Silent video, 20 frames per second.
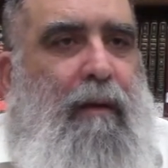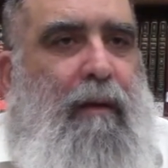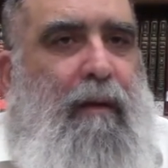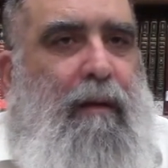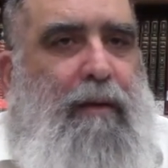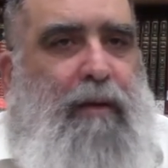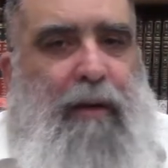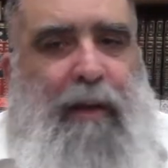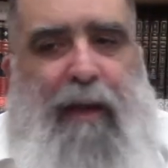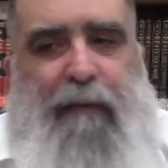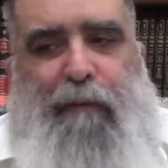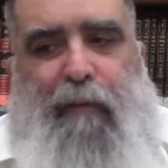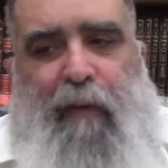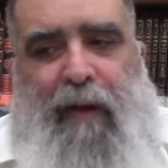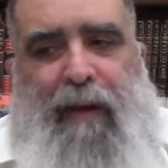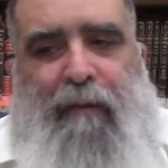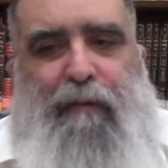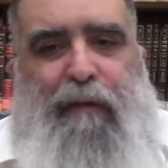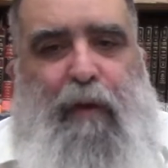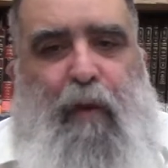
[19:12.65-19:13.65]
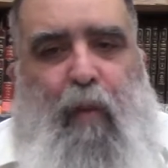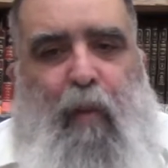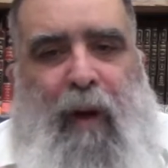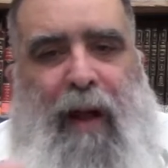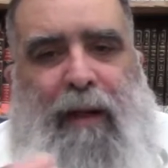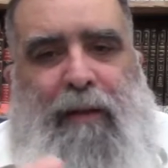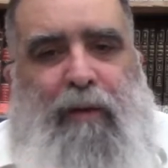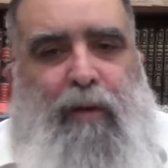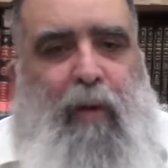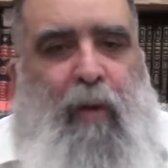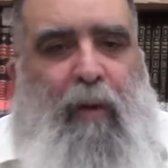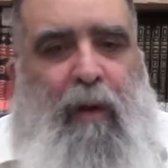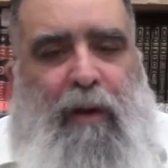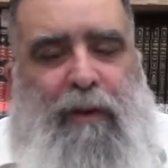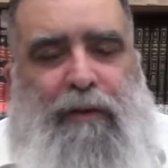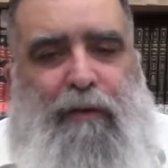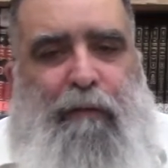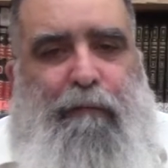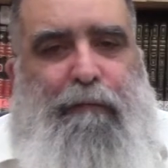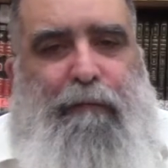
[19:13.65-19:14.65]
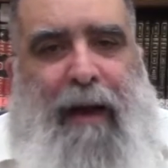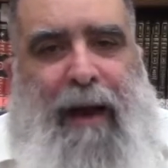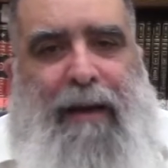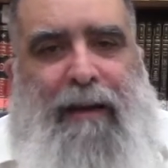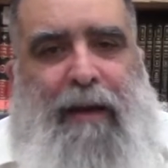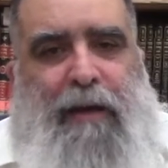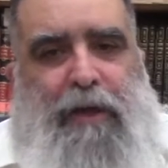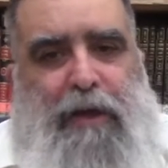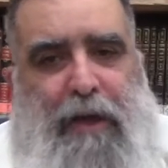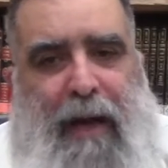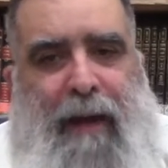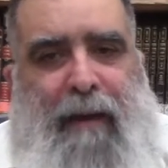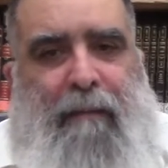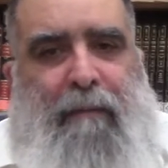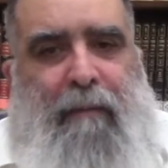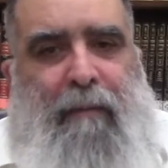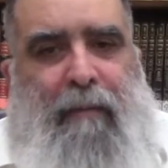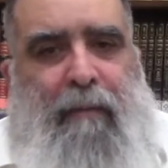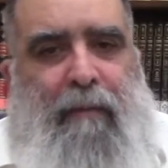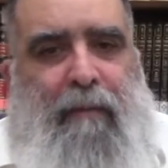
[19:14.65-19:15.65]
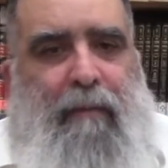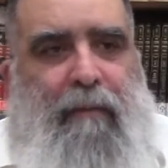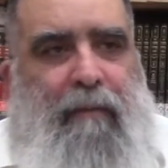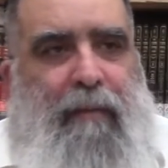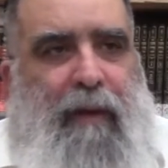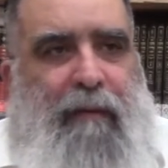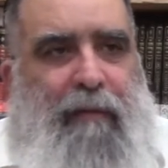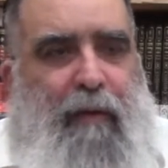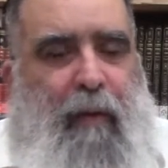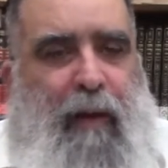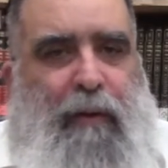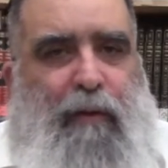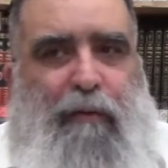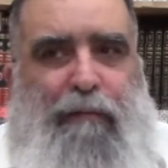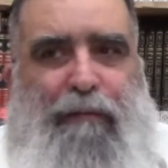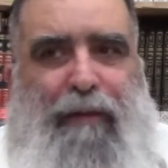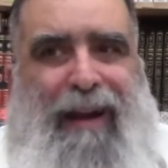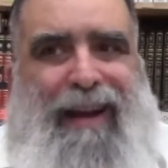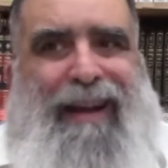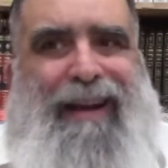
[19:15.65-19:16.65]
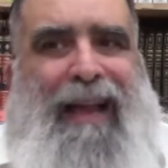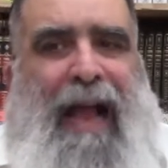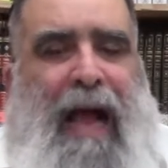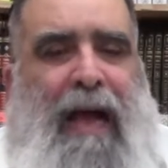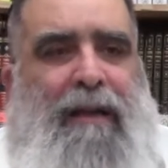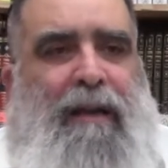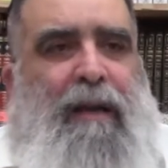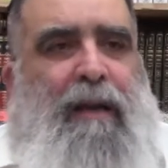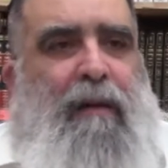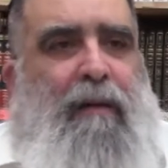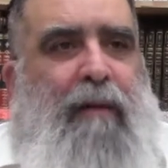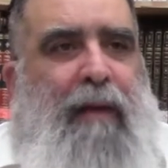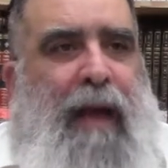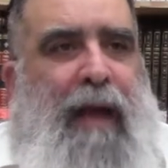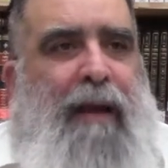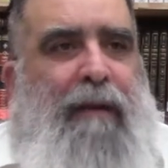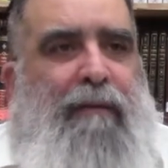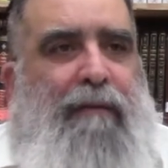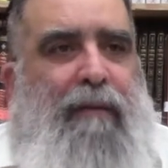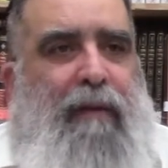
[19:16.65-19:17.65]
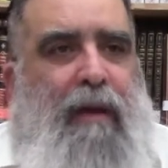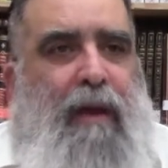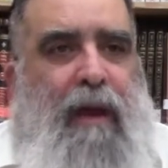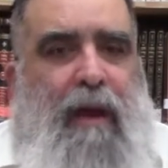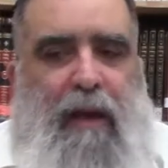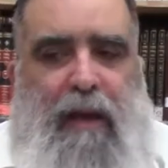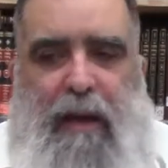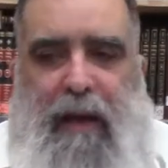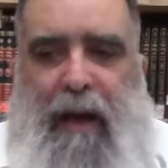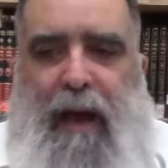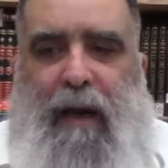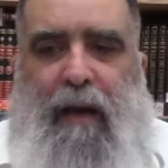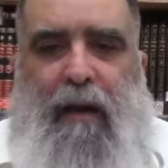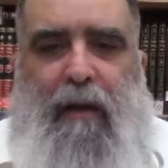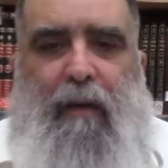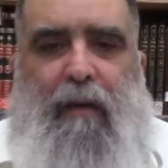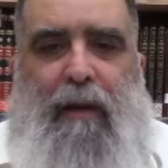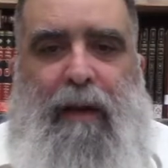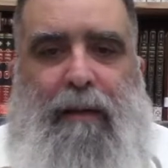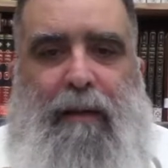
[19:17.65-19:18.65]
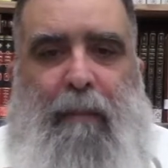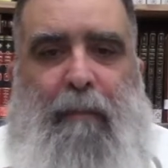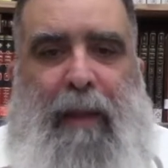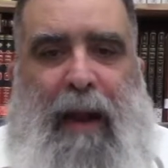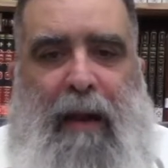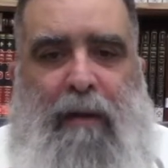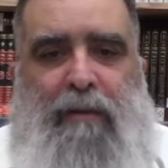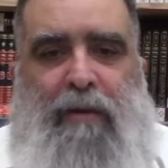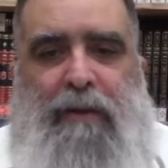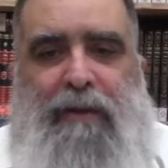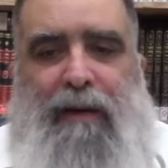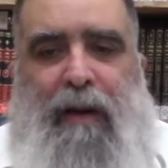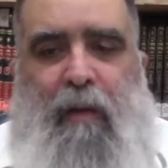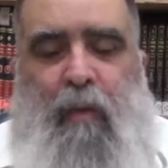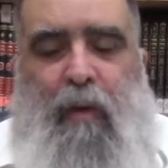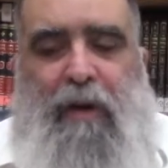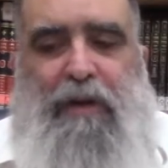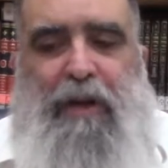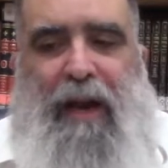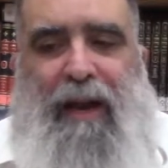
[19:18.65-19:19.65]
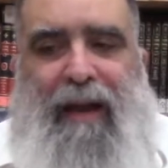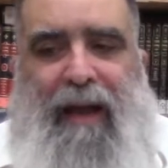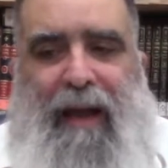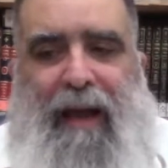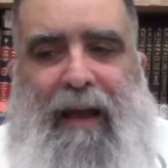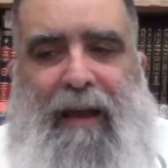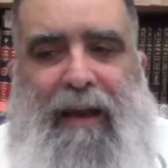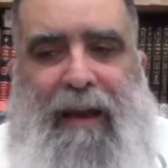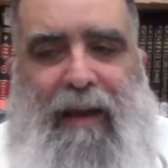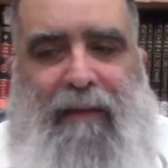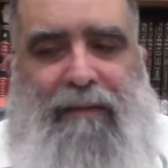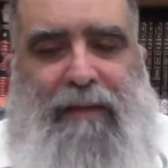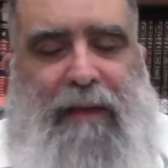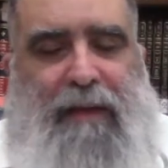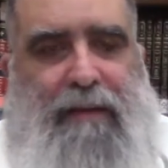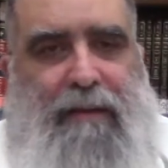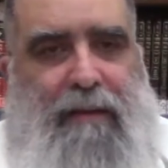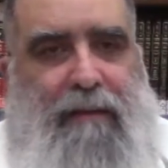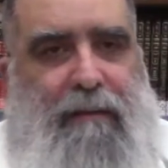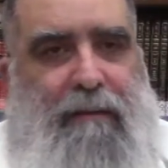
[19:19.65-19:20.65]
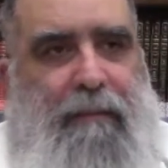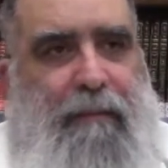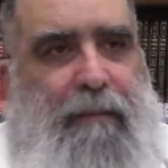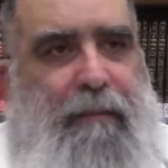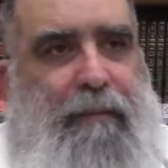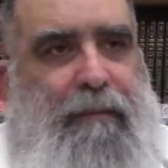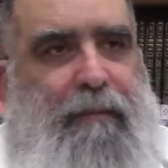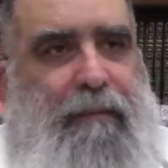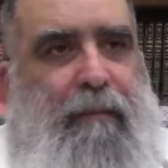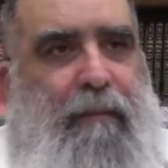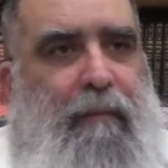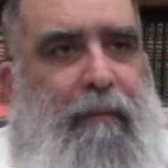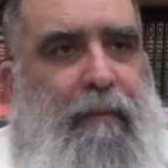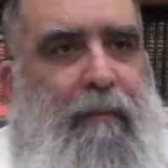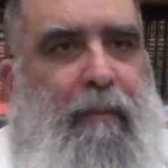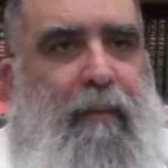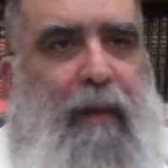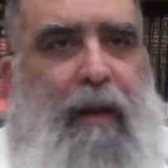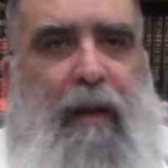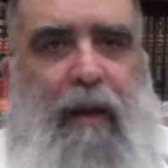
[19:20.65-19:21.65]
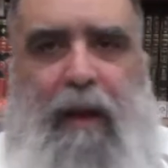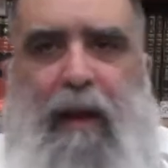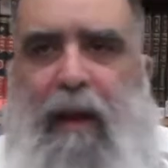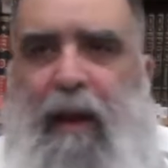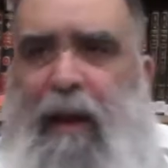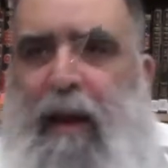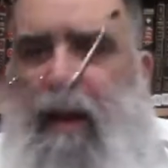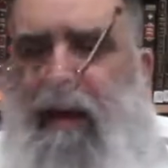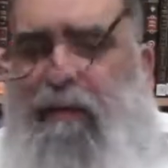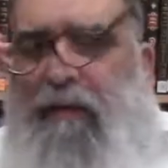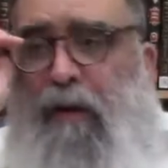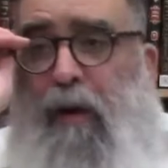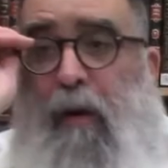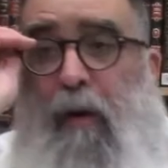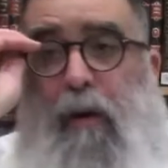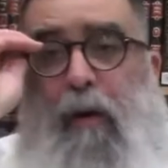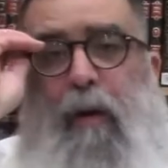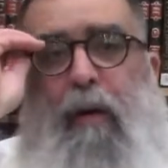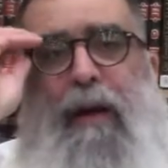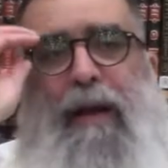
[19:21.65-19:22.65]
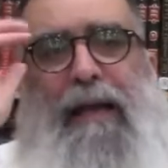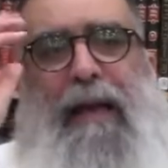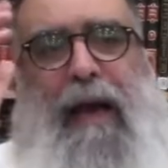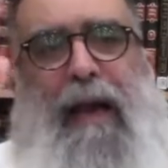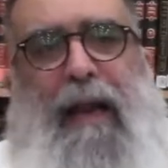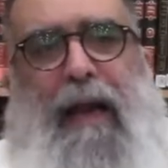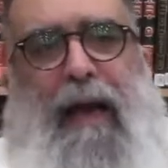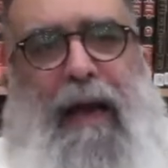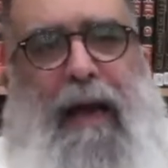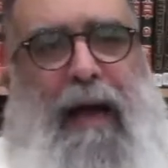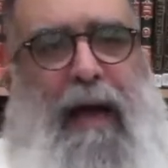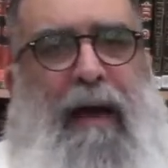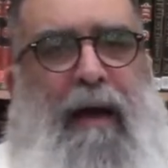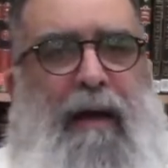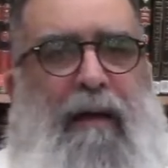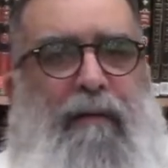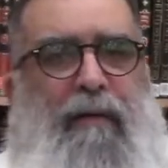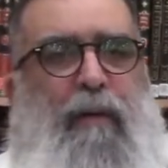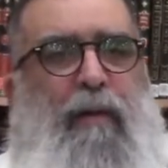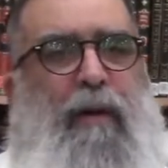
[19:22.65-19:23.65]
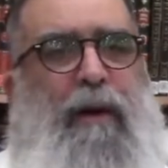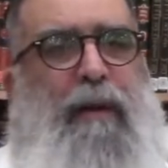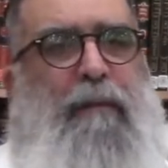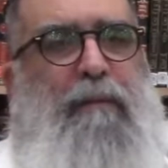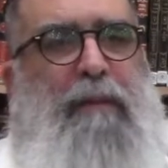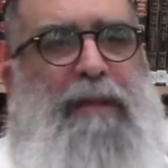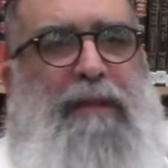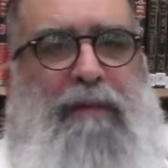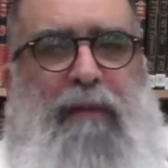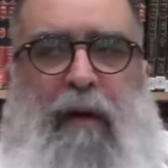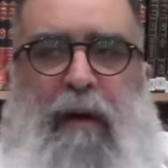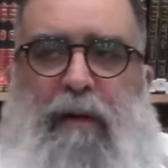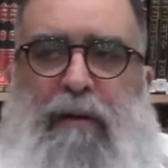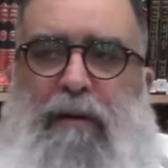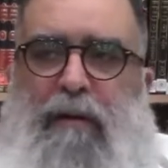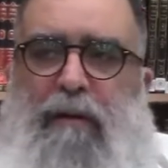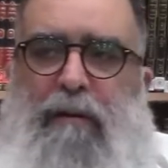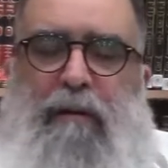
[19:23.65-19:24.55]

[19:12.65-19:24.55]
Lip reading: So therefore, if you want to also find Hashem, if you want to find God in your life, you got to look at the boundaries in which halakha gives us. If you look at halakha, if you look at mitzvot